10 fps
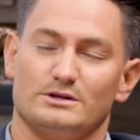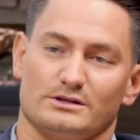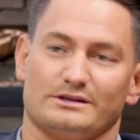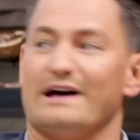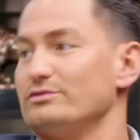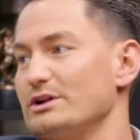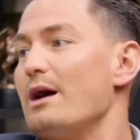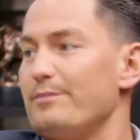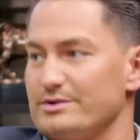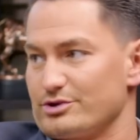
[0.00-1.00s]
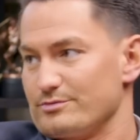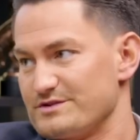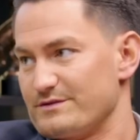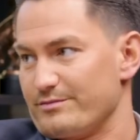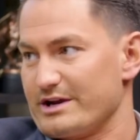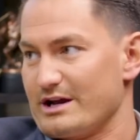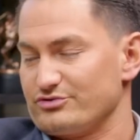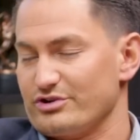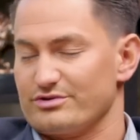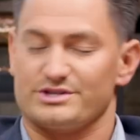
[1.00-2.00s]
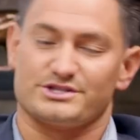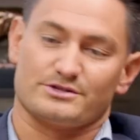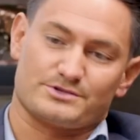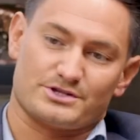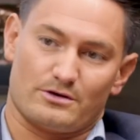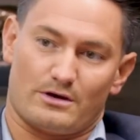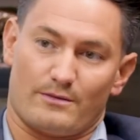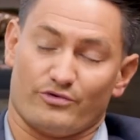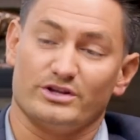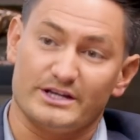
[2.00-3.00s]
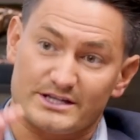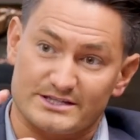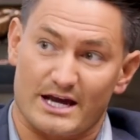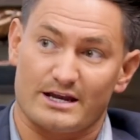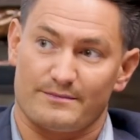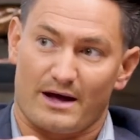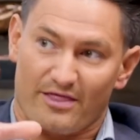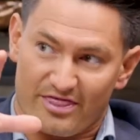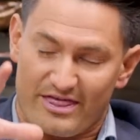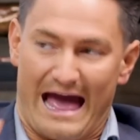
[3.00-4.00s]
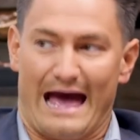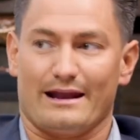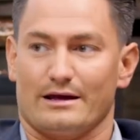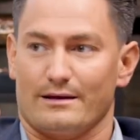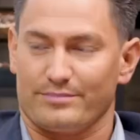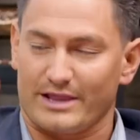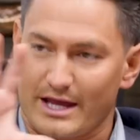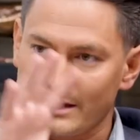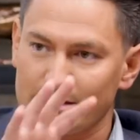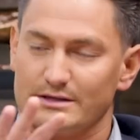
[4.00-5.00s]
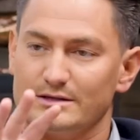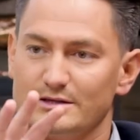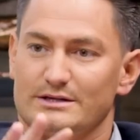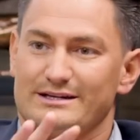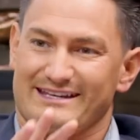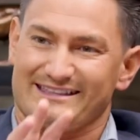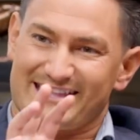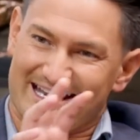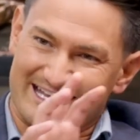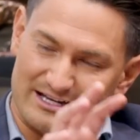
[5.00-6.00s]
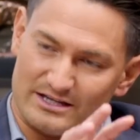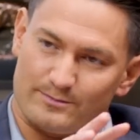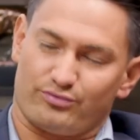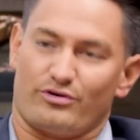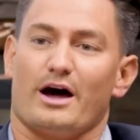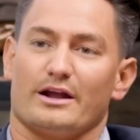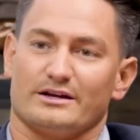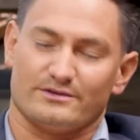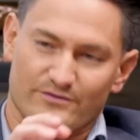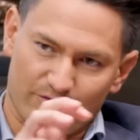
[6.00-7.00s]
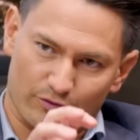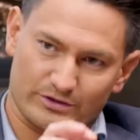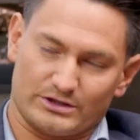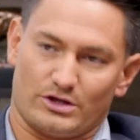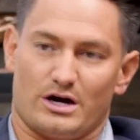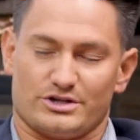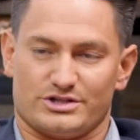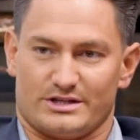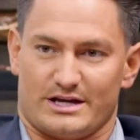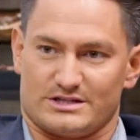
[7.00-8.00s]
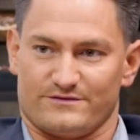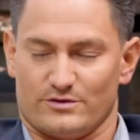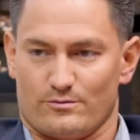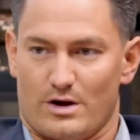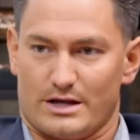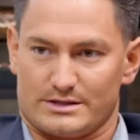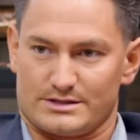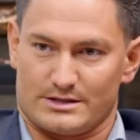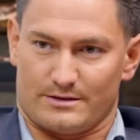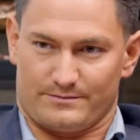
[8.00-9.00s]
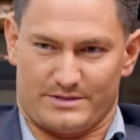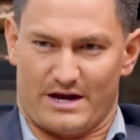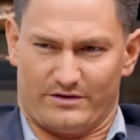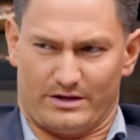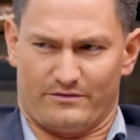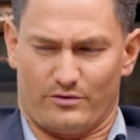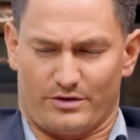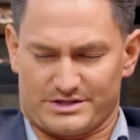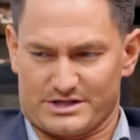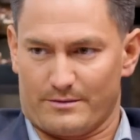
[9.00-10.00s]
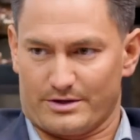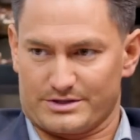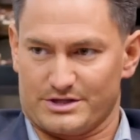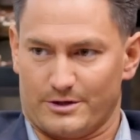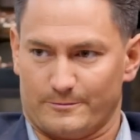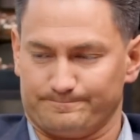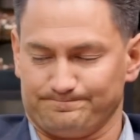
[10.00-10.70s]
level up in terms of the Breakout Trader system. So I'm really excited about that. I am planning to get that into the product and fully launch in the next few months, definitely before the summer. So